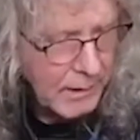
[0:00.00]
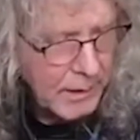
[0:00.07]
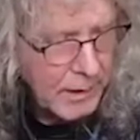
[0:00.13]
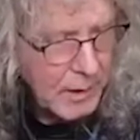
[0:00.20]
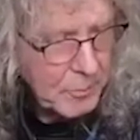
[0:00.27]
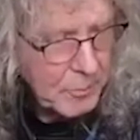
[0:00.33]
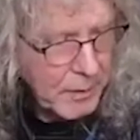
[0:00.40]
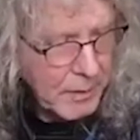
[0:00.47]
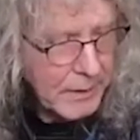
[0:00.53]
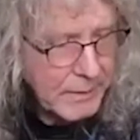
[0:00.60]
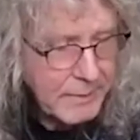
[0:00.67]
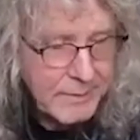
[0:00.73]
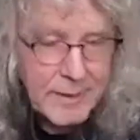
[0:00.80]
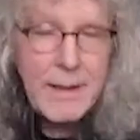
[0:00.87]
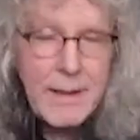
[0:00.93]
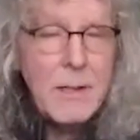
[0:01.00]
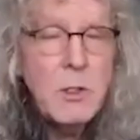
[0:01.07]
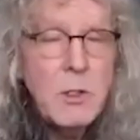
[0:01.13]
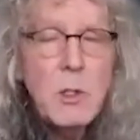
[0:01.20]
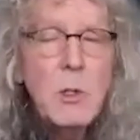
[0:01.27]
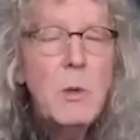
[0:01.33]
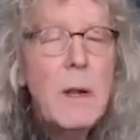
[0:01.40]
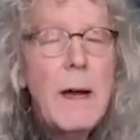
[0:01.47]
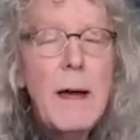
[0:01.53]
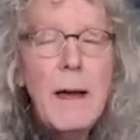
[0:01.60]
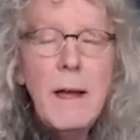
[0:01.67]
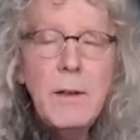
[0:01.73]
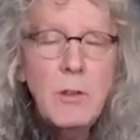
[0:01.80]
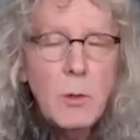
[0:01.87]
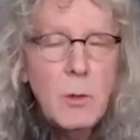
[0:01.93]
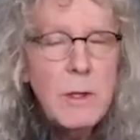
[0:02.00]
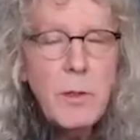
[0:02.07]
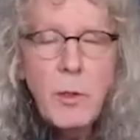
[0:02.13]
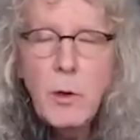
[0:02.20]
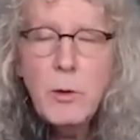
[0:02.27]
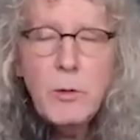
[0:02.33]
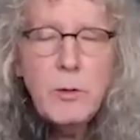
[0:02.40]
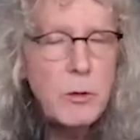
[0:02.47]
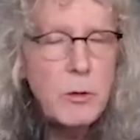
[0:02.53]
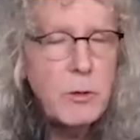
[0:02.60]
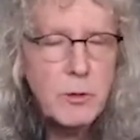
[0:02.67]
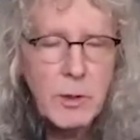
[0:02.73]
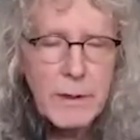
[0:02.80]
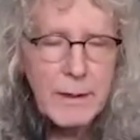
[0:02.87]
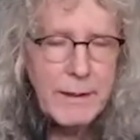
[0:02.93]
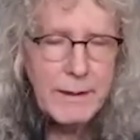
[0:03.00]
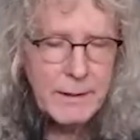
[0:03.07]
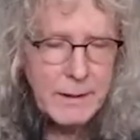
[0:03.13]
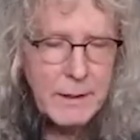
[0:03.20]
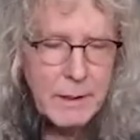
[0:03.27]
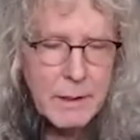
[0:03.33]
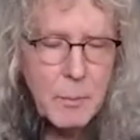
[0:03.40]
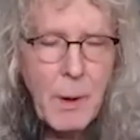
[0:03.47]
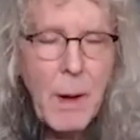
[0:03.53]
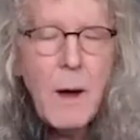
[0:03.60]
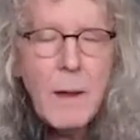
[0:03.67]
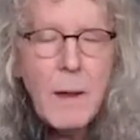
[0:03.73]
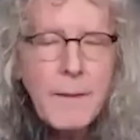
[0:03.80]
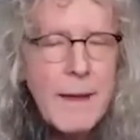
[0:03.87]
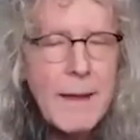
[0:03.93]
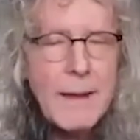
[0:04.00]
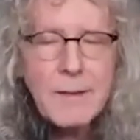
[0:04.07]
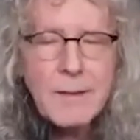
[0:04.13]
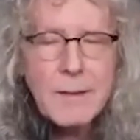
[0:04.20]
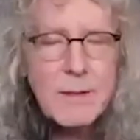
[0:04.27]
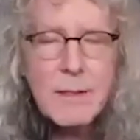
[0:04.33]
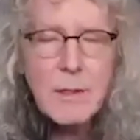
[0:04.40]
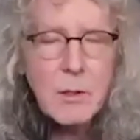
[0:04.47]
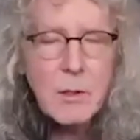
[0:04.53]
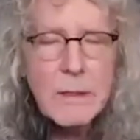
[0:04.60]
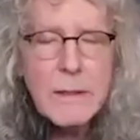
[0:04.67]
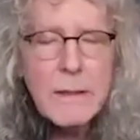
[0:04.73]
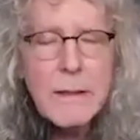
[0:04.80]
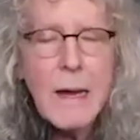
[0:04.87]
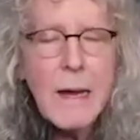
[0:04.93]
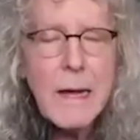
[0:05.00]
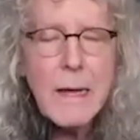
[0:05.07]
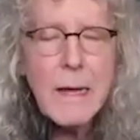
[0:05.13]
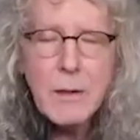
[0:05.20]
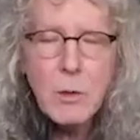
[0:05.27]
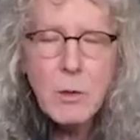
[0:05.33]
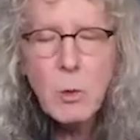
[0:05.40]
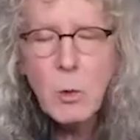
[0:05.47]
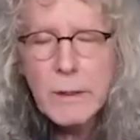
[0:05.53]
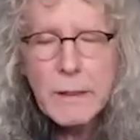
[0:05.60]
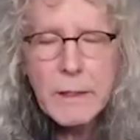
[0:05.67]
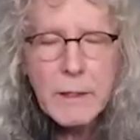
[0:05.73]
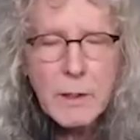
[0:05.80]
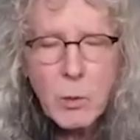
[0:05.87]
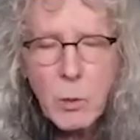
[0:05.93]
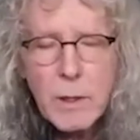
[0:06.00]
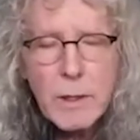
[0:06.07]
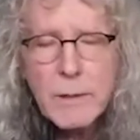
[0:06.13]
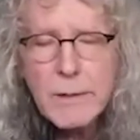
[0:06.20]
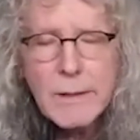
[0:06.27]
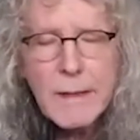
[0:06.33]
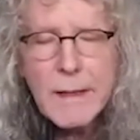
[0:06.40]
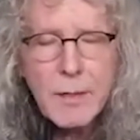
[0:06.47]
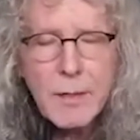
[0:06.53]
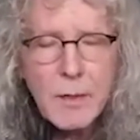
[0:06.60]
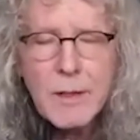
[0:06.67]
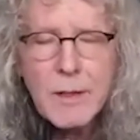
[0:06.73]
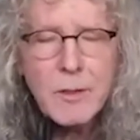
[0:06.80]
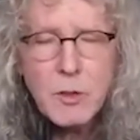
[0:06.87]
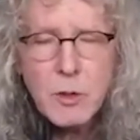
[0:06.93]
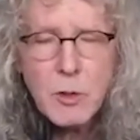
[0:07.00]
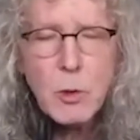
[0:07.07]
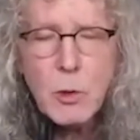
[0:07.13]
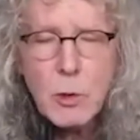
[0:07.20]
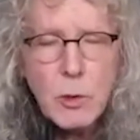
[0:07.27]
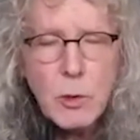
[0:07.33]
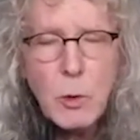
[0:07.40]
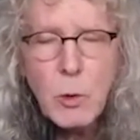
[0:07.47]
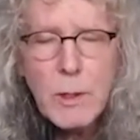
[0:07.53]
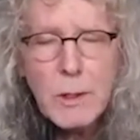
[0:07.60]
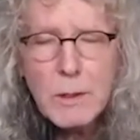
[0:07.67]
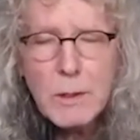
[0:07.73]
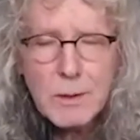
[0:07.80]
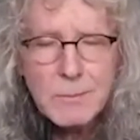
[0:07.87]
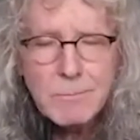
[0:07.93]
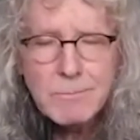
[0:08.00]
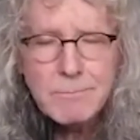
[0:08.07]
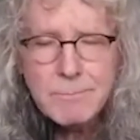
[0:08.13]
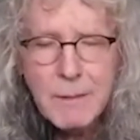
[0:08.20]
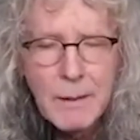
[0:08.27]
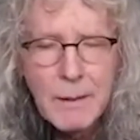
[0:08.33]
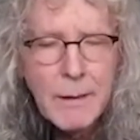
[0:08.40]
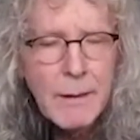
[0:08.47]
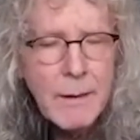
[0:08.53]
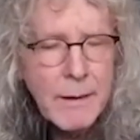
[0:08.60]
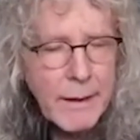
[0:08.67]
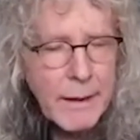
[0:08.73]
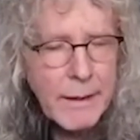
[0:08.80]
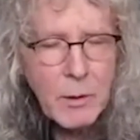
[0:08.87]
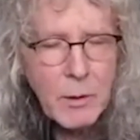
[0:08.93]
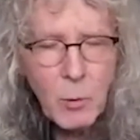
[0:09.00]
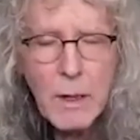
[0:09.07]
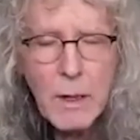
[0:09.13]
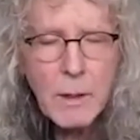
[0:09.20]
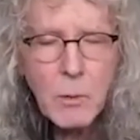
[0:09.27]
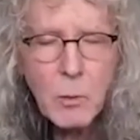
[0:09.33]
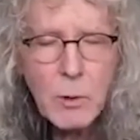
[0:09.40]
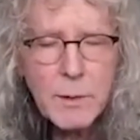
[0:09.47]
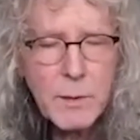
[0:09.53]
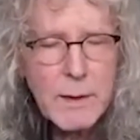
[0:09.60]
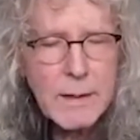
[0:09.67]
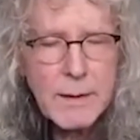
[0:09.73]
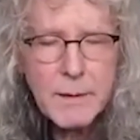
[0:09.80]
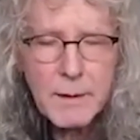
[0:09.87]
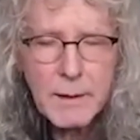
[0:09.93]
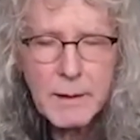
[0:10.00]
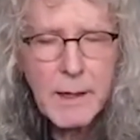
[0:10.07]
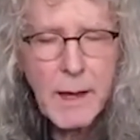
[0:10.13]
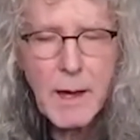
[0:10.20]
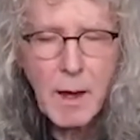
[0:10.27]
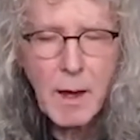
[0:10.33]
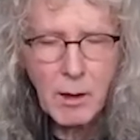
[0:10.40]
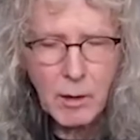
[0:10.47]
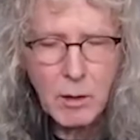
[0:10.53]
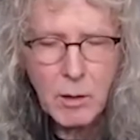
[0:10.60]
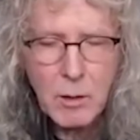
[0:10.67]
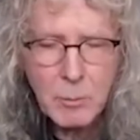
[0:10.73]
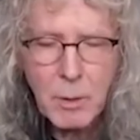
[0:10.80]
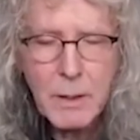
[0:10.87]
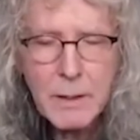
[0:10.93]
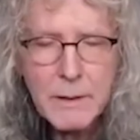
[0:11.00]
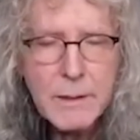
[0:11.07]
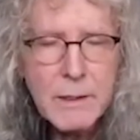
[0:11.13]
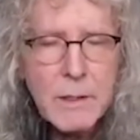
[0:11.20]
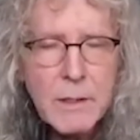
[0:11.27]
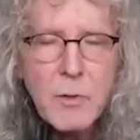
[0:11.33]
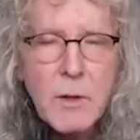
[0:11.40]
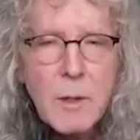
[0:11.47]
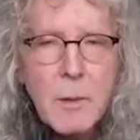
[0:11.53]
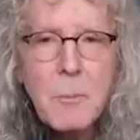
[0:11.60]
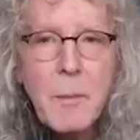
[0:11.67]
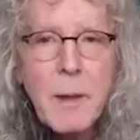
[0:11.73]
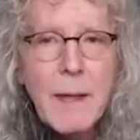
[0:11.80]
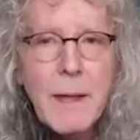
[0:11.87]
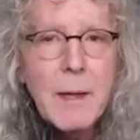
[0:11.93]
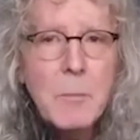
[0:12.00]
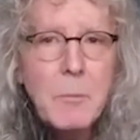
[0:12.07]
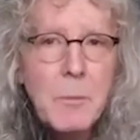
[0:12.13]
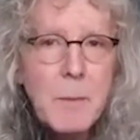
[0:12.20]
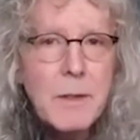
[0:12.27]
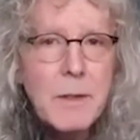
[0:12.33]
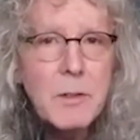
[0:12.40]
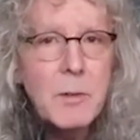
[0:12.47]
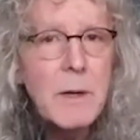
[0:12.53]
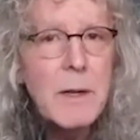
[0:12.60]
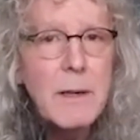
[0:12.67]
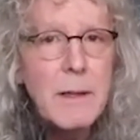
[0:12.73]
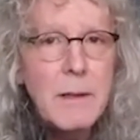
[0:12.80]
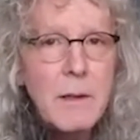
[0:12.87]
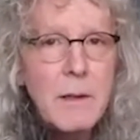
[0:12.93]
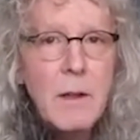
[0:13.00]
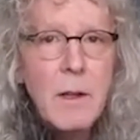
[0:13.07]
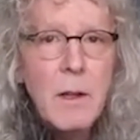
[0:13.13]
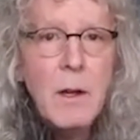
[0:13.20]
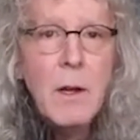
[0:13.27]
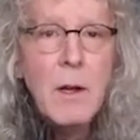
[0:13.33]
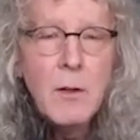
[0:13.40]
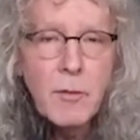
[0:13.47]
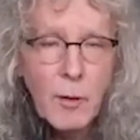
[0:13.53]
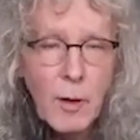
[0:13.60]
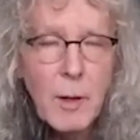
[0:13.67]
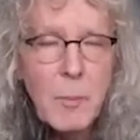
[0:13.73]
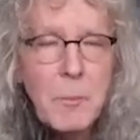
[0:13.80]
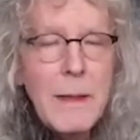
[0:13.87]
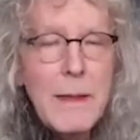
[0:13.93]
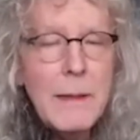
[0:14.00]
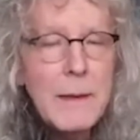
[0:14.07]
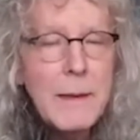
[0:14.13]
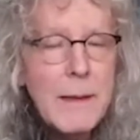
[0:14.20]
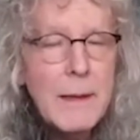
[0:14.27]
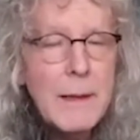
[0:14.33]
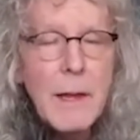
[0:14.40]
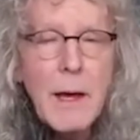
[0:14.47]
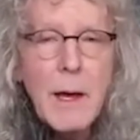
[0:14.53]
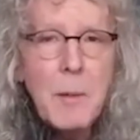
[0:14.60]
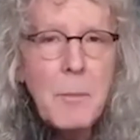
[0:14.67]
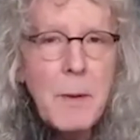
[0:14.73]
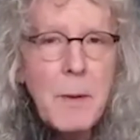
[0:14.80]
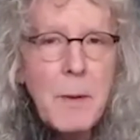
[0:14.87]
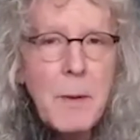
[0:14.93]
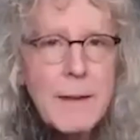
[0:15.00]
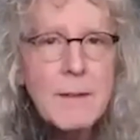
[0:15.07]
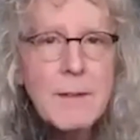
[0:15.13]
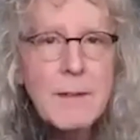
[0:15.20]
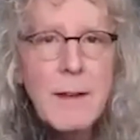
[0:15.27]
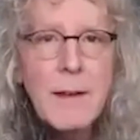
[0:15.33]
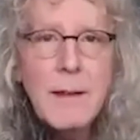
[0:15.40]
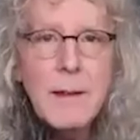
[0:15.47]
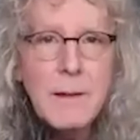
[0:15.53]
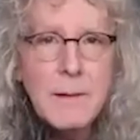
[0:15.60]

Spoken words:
But danger rides with those who stray upon that secret hideaway, where death is sure to welcome anyone within the law. But if a man must run from any lawman's gun,